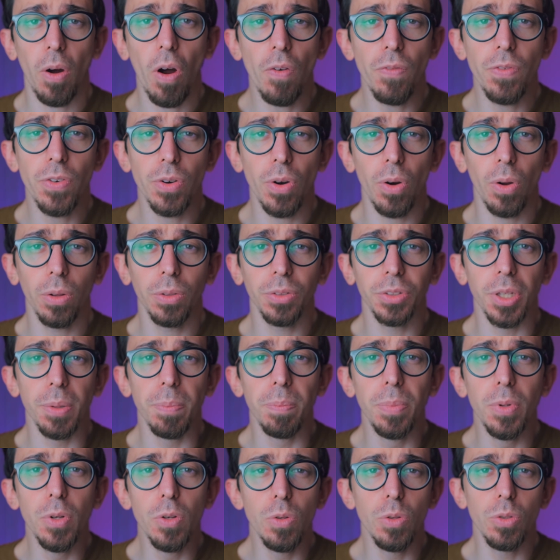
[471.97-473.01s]
Overall, the
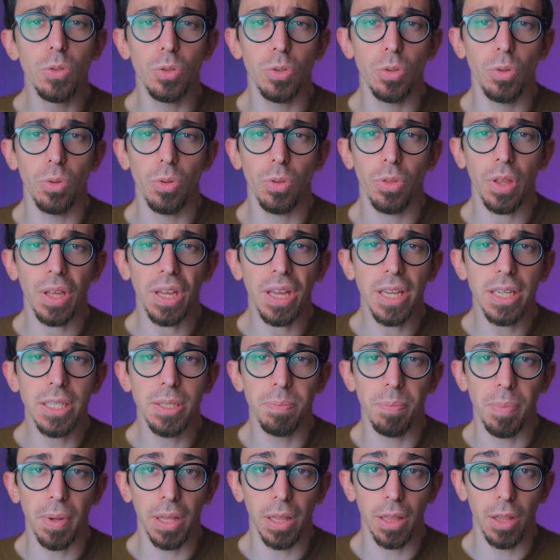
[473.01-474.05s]
Bluetooth is
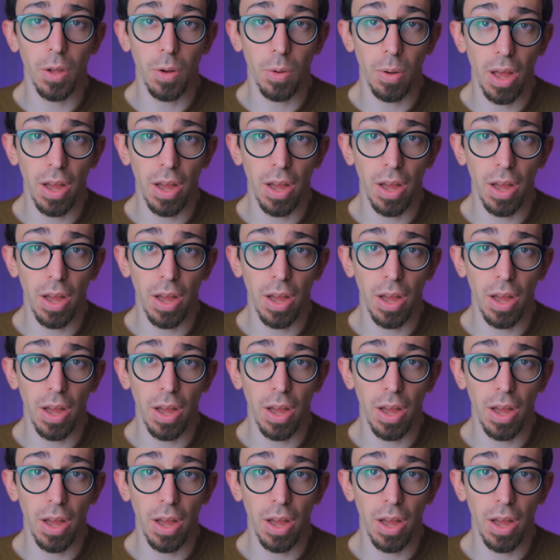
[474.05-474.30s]
below